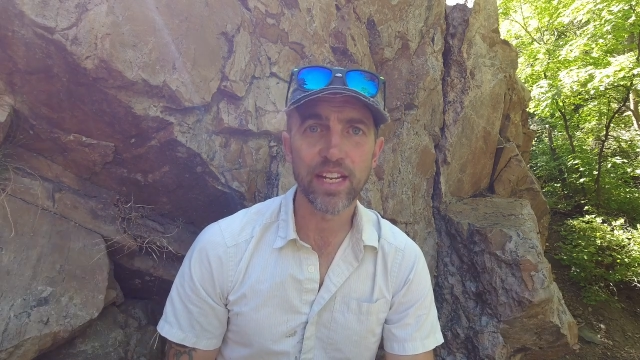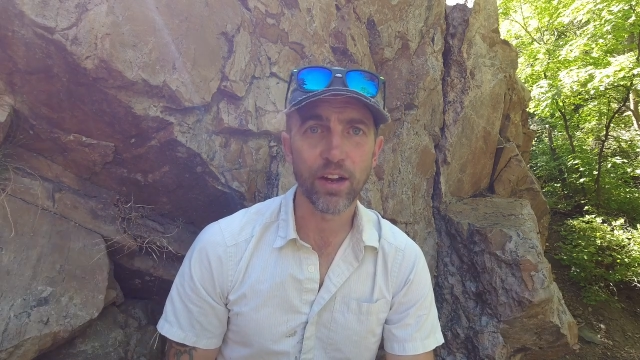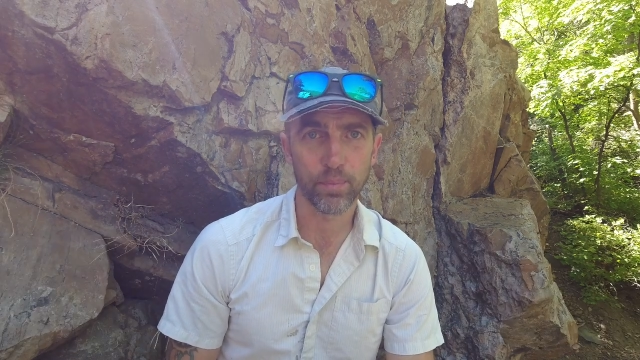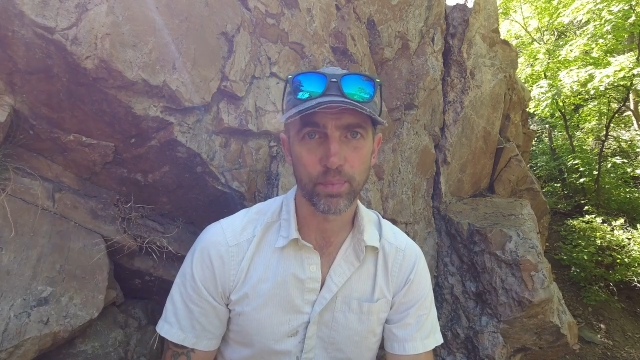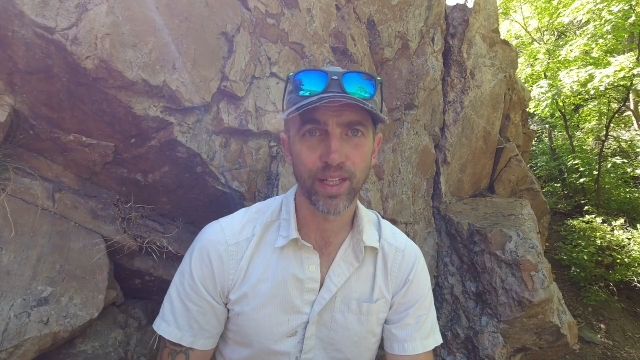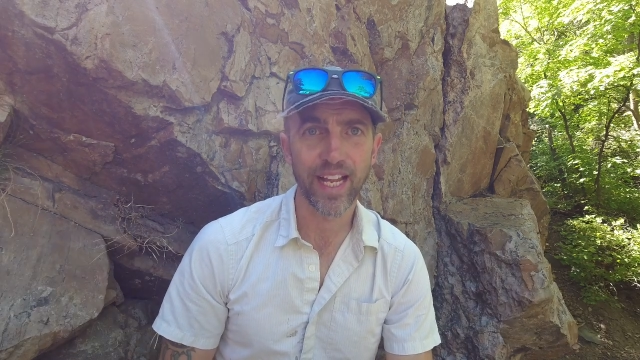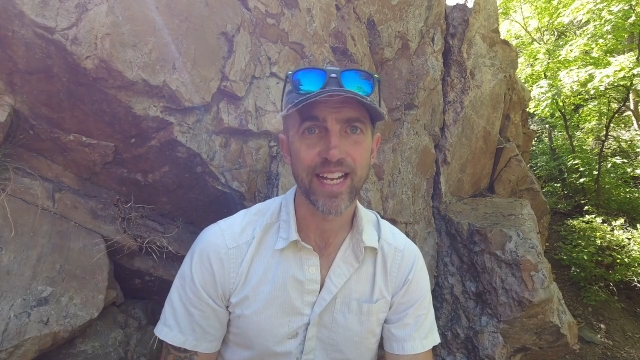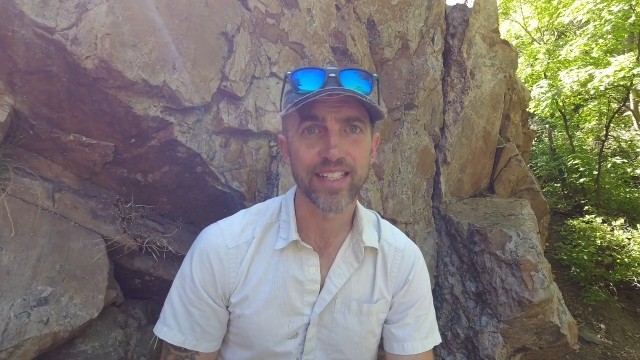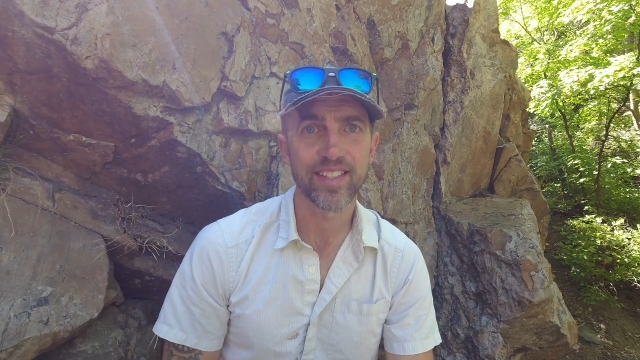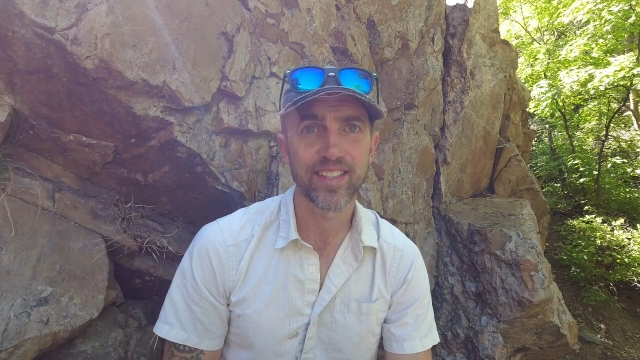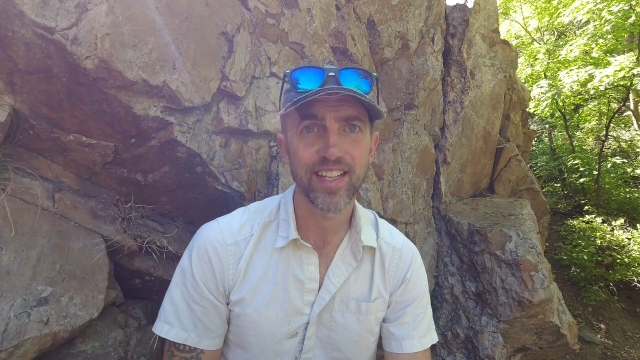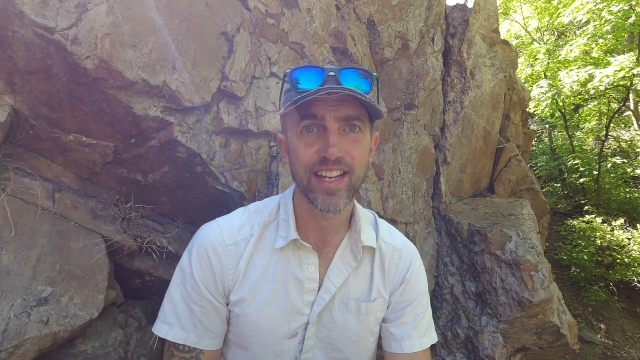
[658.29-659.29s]
our plan
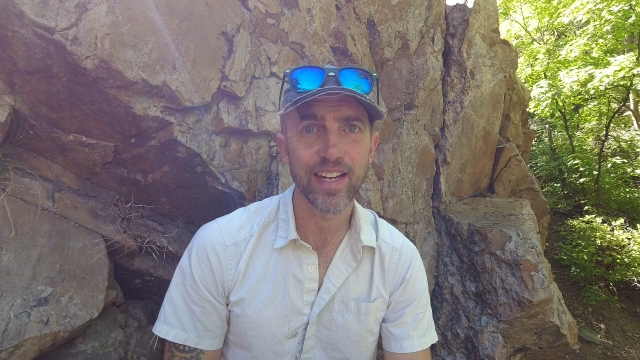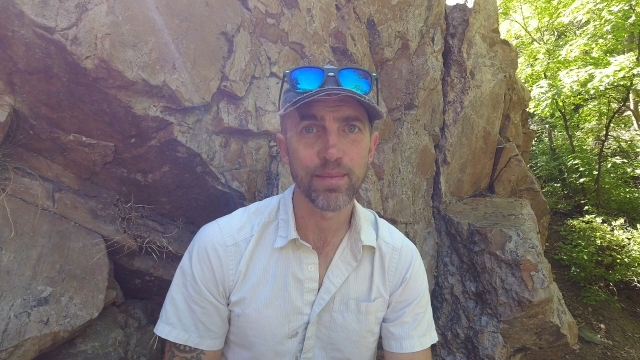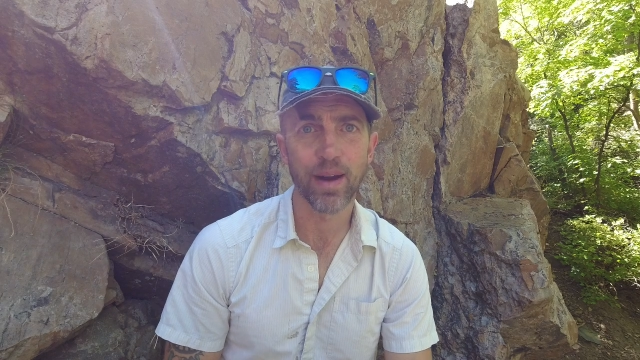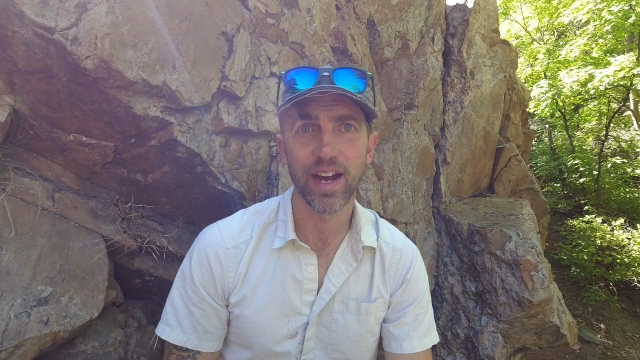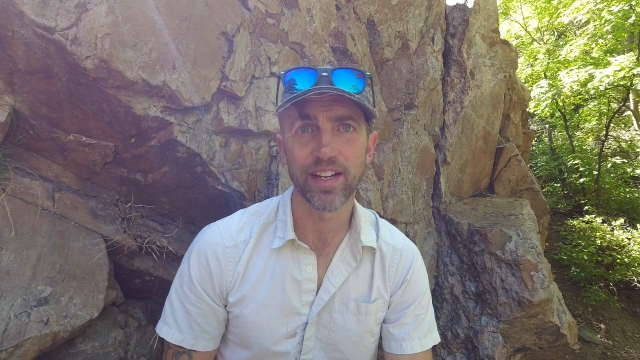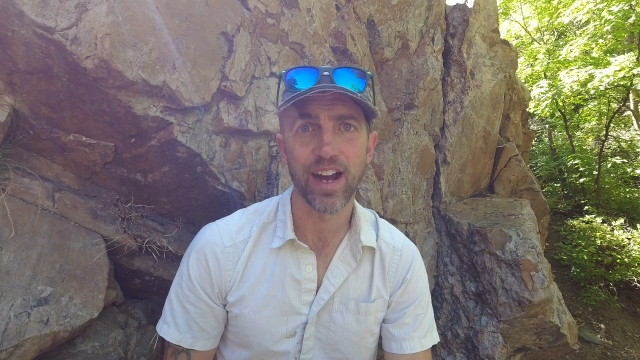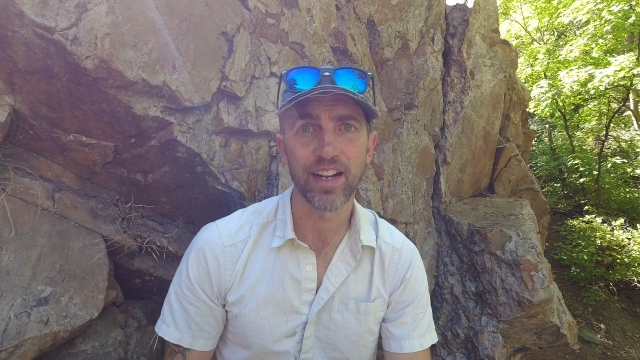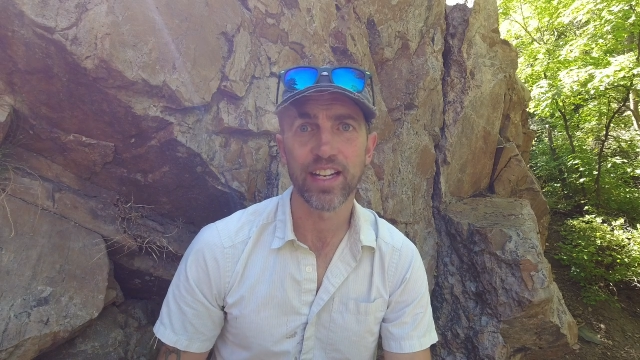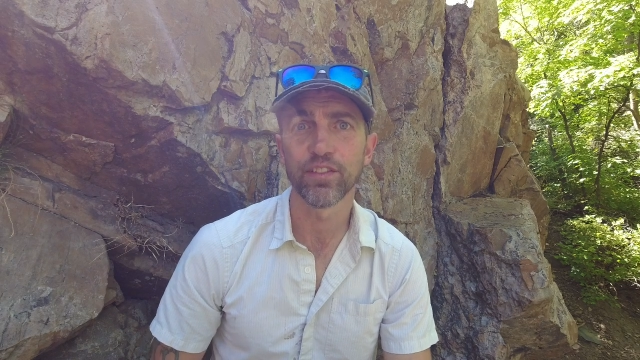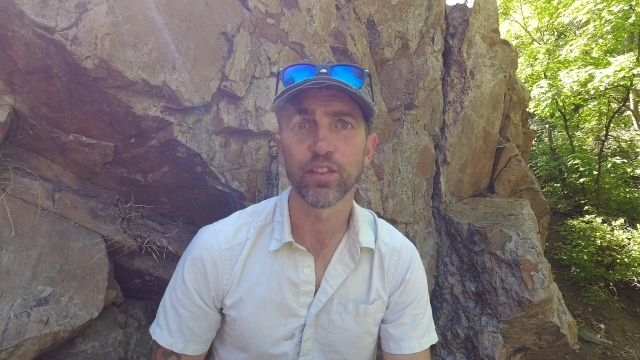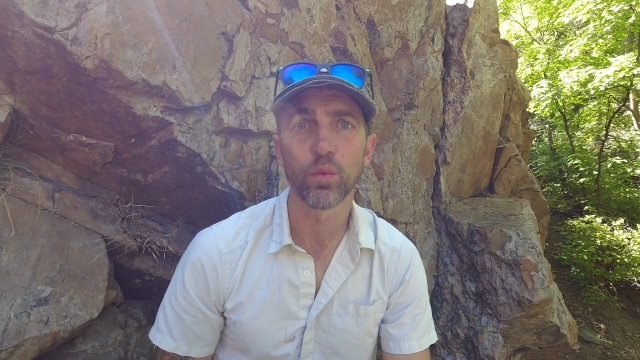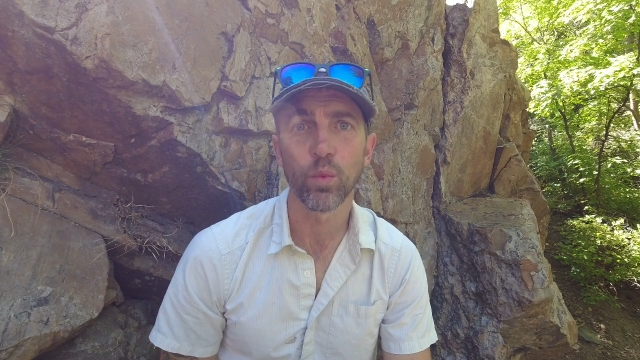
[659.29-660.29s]
C might not
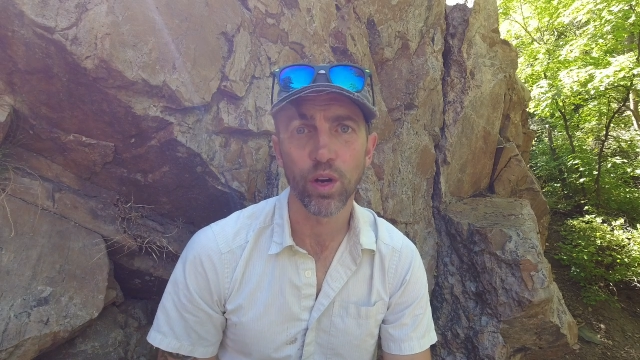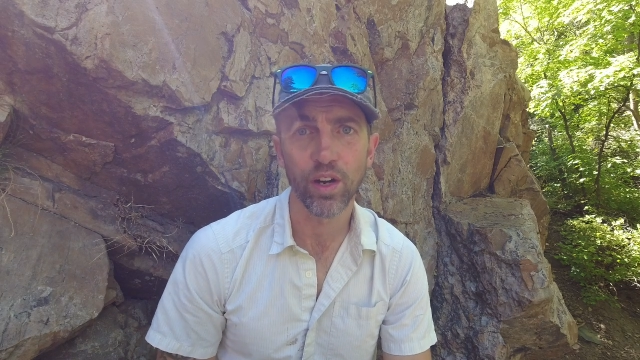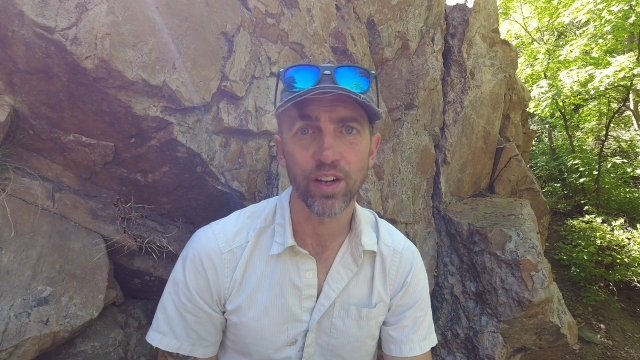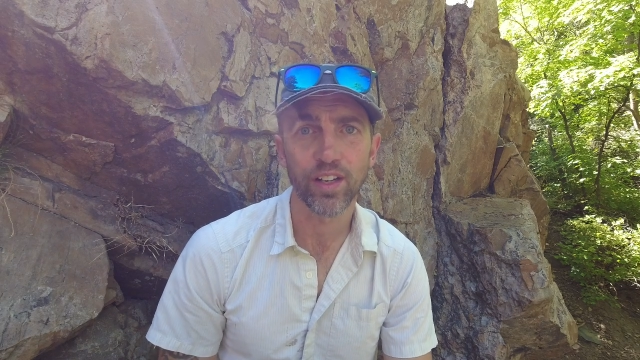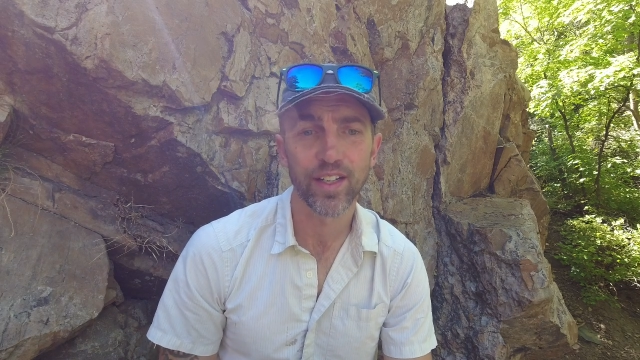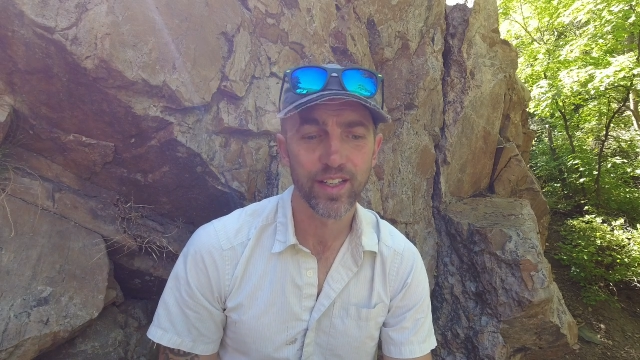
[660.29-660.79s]
even work.